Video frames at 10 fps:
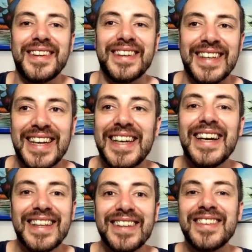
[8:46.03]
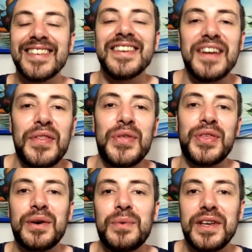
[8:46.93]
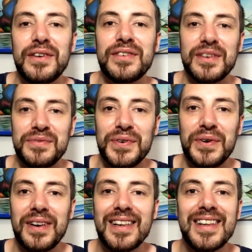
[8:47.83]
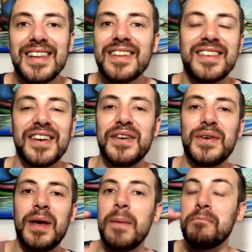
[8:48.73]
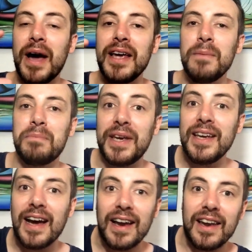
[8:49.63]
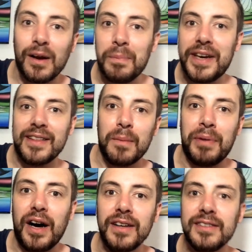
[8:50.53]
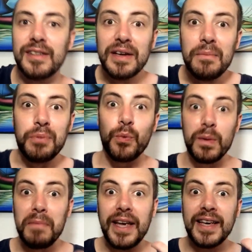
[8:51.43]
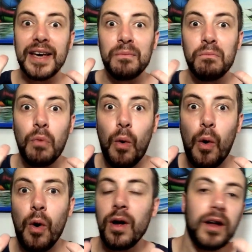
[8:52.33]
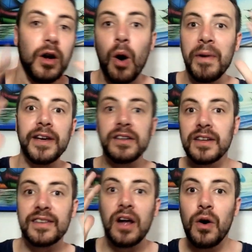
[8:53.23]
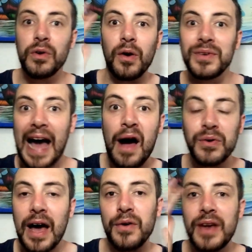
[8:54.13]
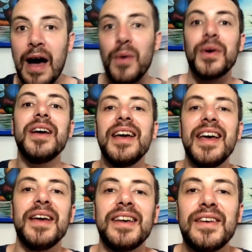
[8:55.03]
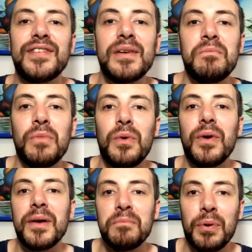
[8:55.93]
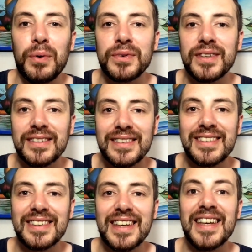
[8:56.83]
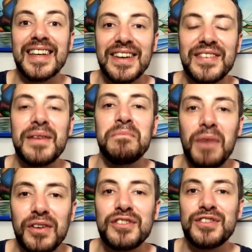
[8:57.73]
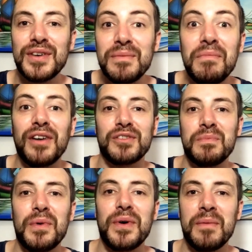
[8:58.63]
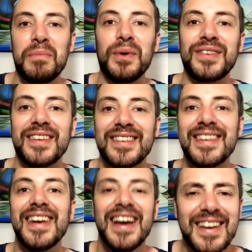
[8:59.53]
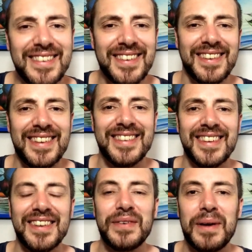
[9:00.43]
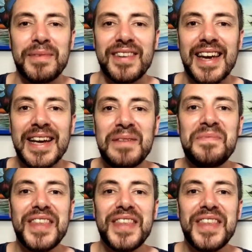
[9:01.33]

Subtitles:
Okay, this is another thing we use it for. So it may be a little bit in the past, but we make it more, oh my goodness, no, now. It gives it more importance. It gives it much more importance. Do you see what I'm saying?